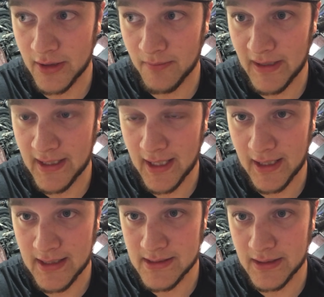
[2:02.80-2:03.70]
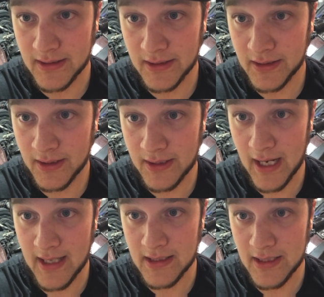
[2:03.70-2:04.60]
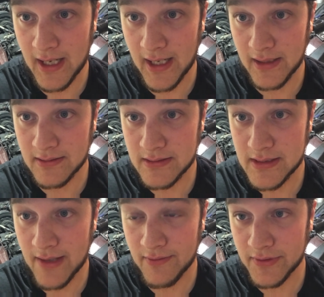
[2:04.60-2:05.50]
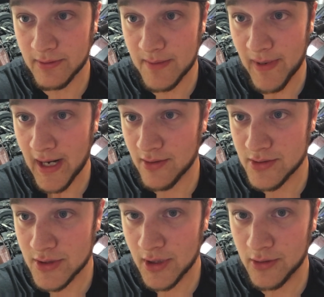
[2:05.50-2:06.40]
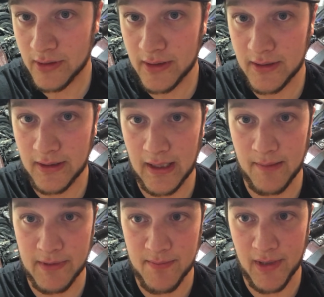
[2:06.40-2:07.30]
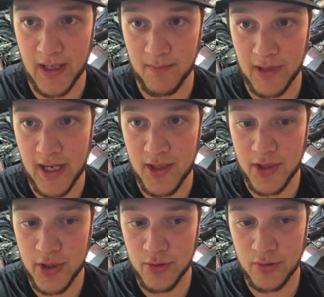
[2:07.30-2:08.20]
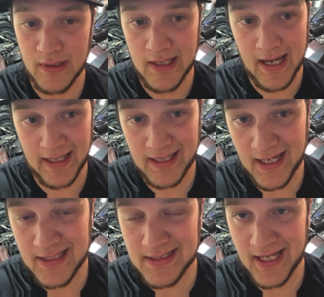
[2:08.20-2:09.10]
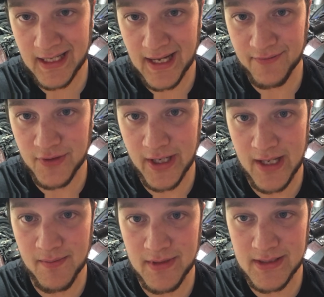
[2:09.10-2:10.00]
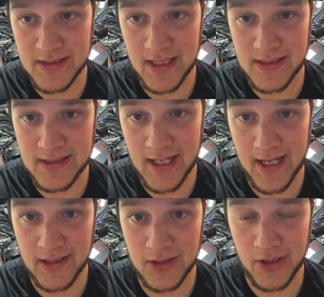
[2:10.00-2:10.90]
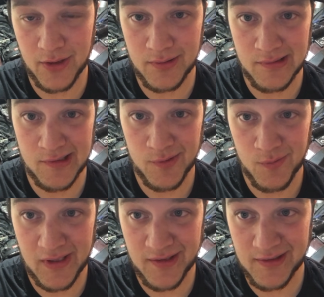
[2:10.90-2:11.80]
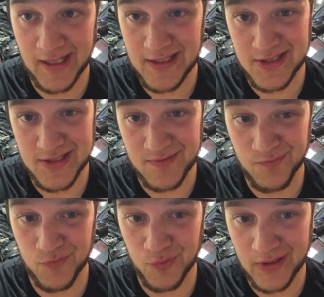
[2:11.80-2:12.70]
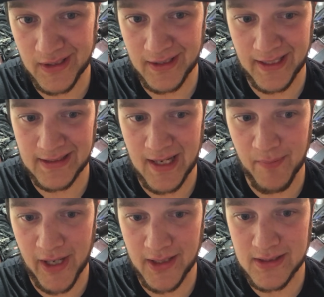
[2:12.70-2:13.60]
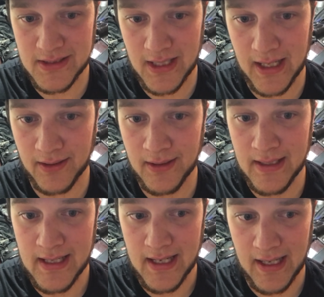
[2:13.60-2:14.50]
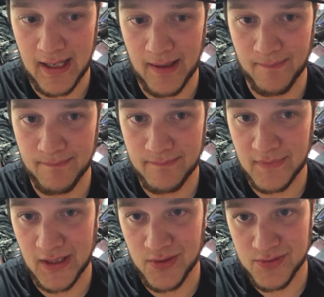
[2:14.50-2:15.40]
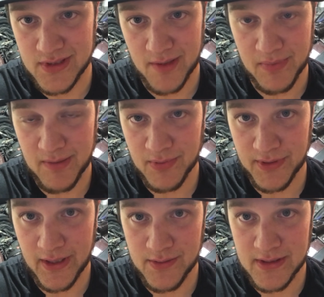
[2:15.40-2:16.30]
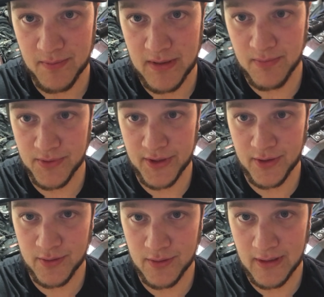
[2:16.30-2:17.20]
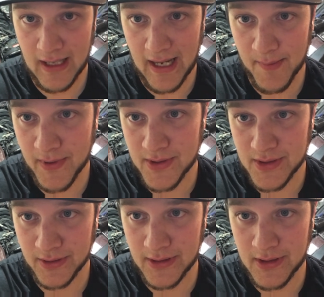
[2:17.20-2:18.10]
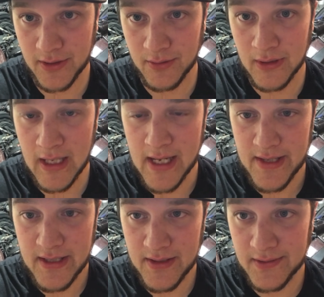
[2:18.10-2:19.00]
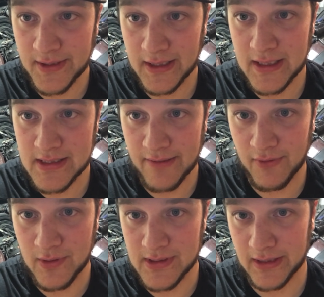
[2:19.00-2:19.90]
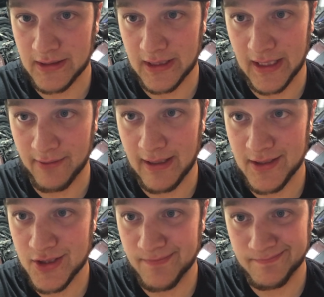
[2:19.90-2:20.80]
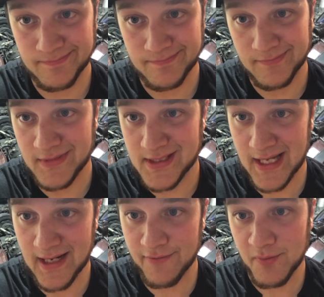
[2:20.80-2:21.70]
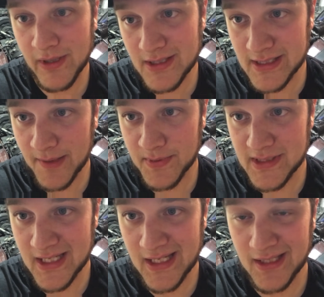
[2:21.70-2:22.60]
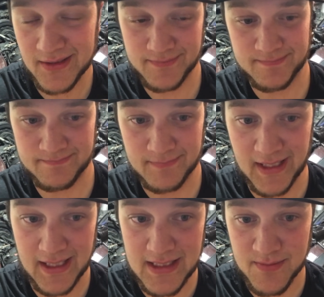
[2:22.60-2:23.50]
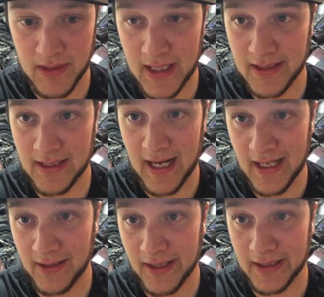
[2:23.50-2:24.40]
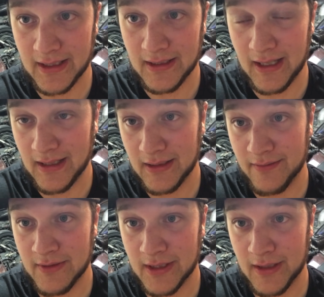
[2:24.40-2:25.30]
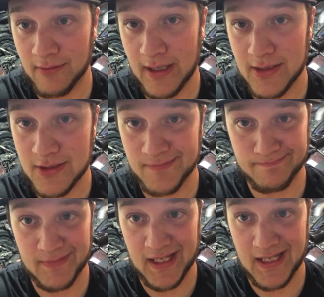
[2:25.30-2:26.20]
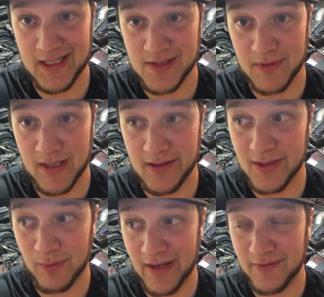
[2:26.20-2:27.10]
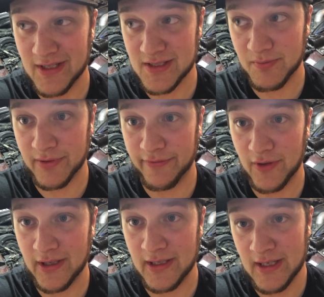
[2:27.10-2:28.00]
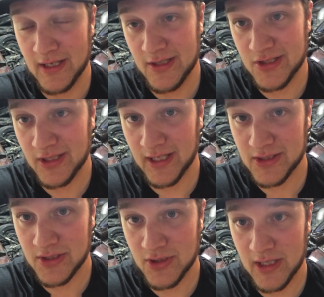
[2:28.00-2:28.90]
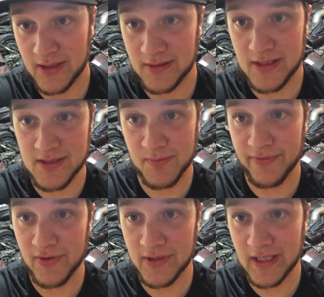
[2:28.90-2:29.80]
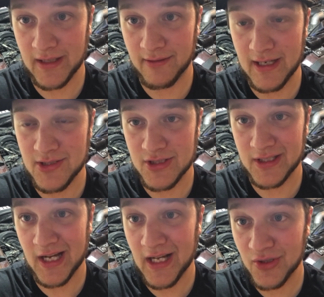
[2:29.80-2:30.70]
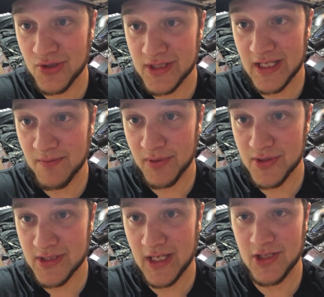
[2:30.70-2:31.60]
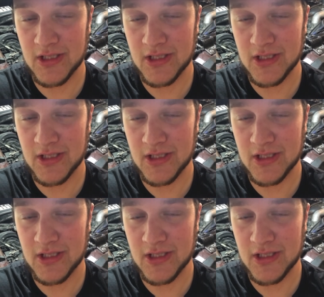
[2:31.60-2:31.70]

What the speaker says: You know, my dad has a 99 7.3 Power Stroke. He bought brand new. I kind of take after him in the sense that, you know, well, I just really like that body style. You know, some people don't, some people do. I personally do. The other thing is I've always liked the King Ranch. It's not everybody's cup of tea. It is mine. I like it. I love the King Ranch. It is me. The wife doesn't prefer it. She likes the truck, doesn't prefer the King Ranch color scheme per se.